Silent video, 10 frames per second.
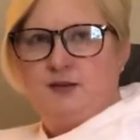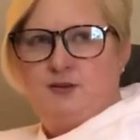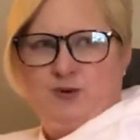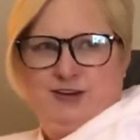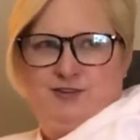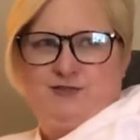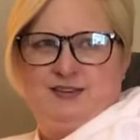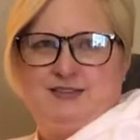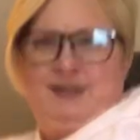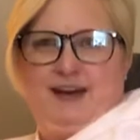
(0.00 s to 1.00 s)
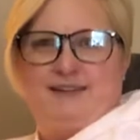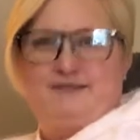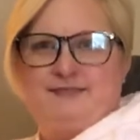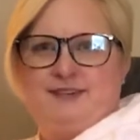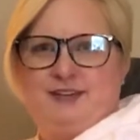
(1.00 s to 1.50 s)
Why do you think that?
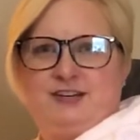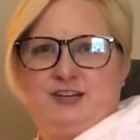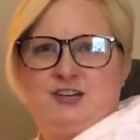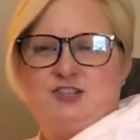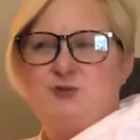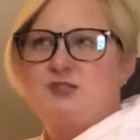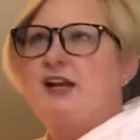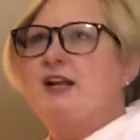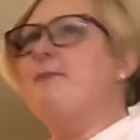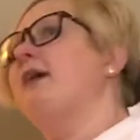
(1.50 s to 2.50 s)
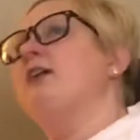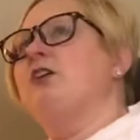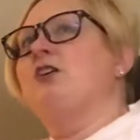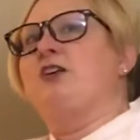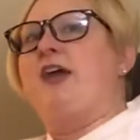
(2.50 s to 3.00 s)
She was talking about
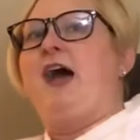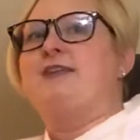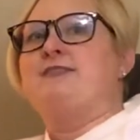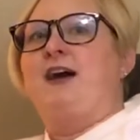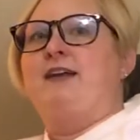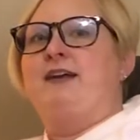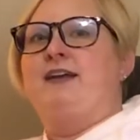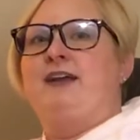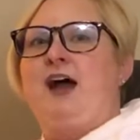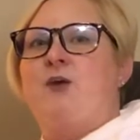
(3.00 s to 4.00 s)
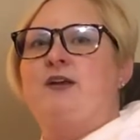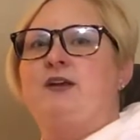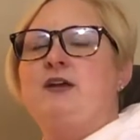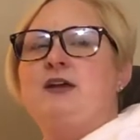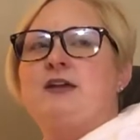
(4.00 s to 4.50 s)
her cat Dinah and how it
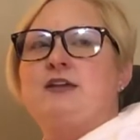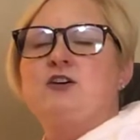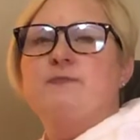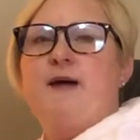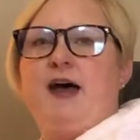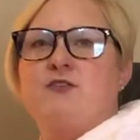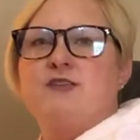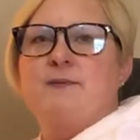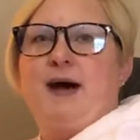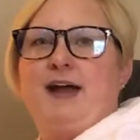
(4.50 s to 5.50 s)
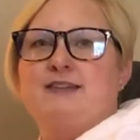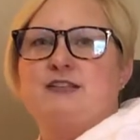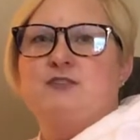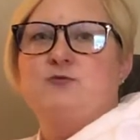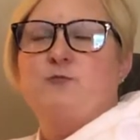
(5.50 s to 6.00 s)
killed mice
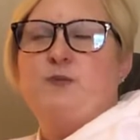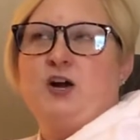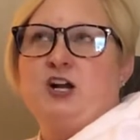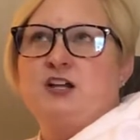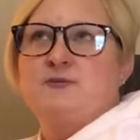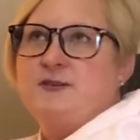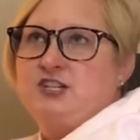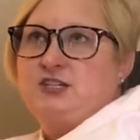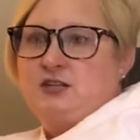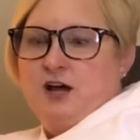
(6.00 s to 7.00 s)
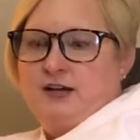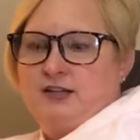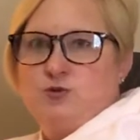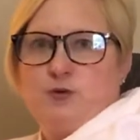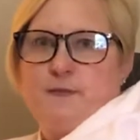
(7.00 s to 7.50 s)
and birds, but she's talking
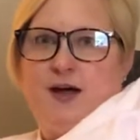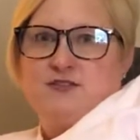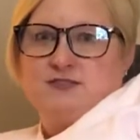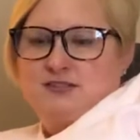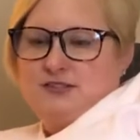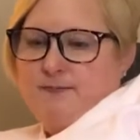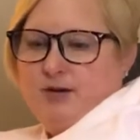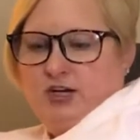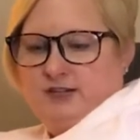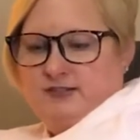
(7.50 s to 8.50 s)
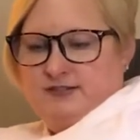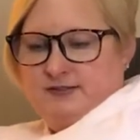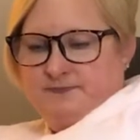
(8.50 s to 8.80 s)
to a mouse and some birds.